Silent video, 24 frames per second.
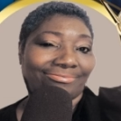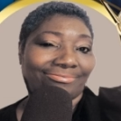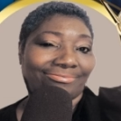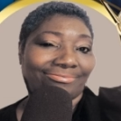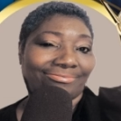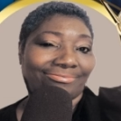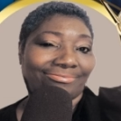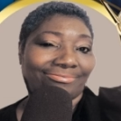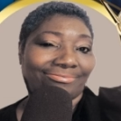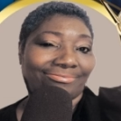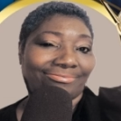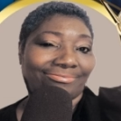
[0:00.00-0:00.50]

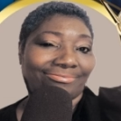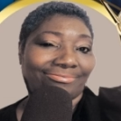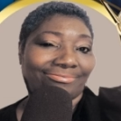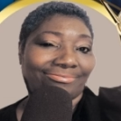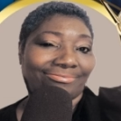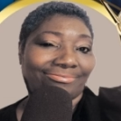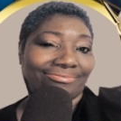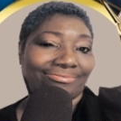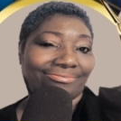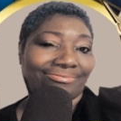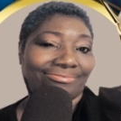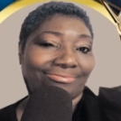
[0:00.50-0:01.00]

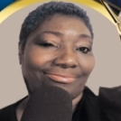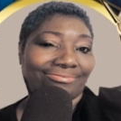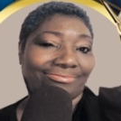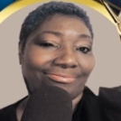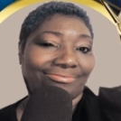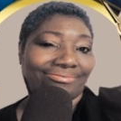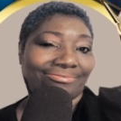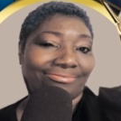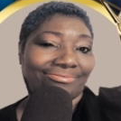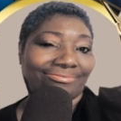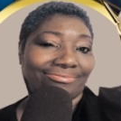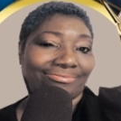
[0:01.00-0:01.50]

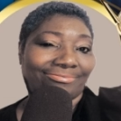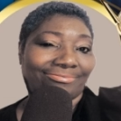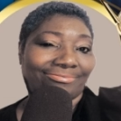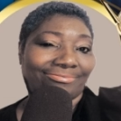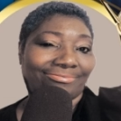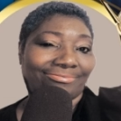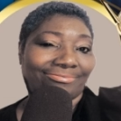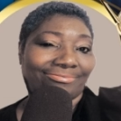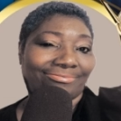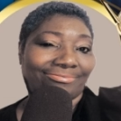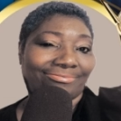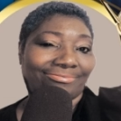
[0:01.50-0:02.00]

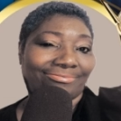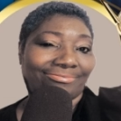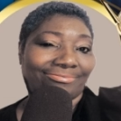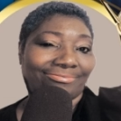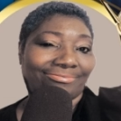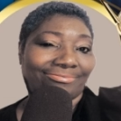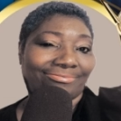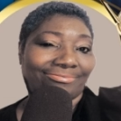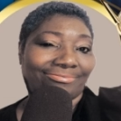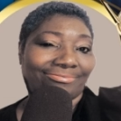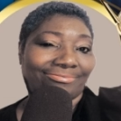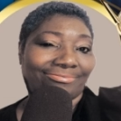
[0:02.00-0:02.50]

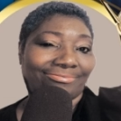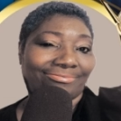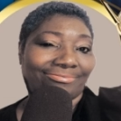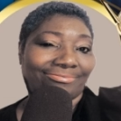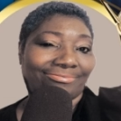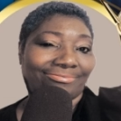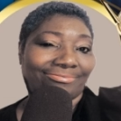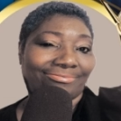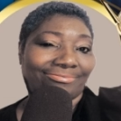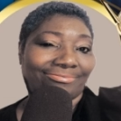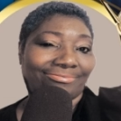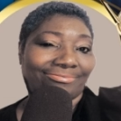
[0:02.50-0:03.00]

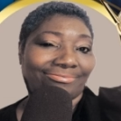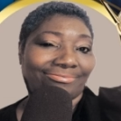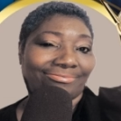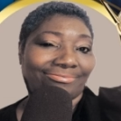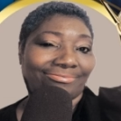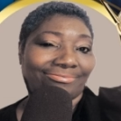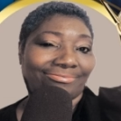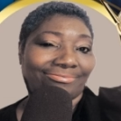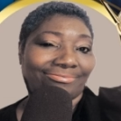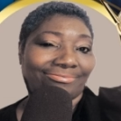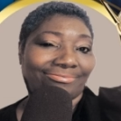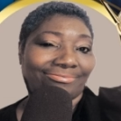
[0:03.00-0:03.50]

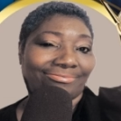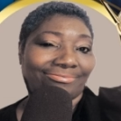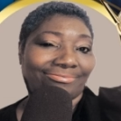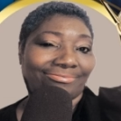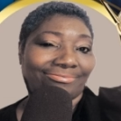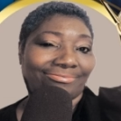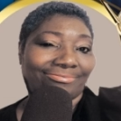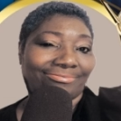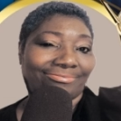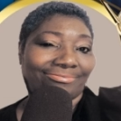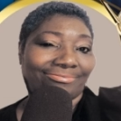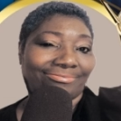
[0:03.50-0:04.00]

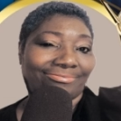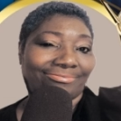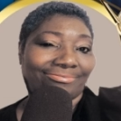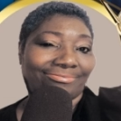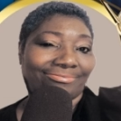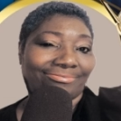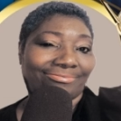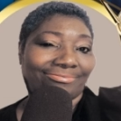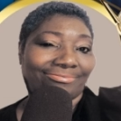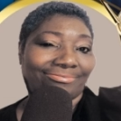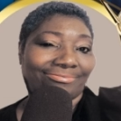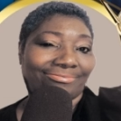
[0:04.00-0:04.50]

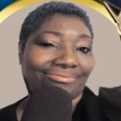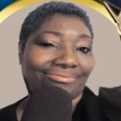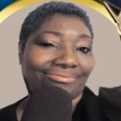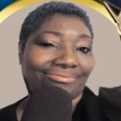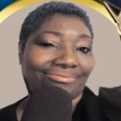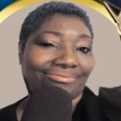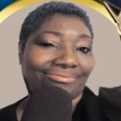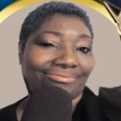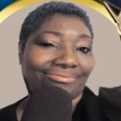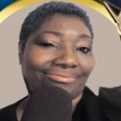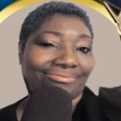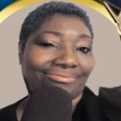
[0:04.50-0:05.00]

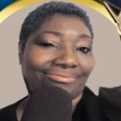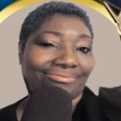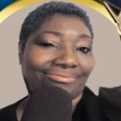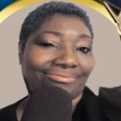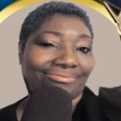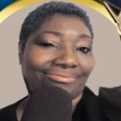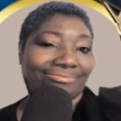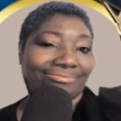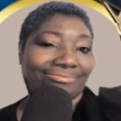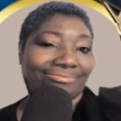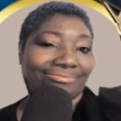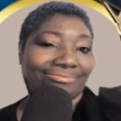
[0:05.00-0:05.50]

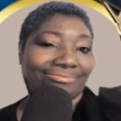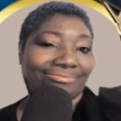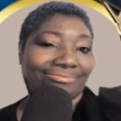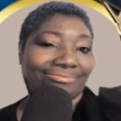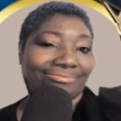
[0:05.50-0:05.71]
[no speech]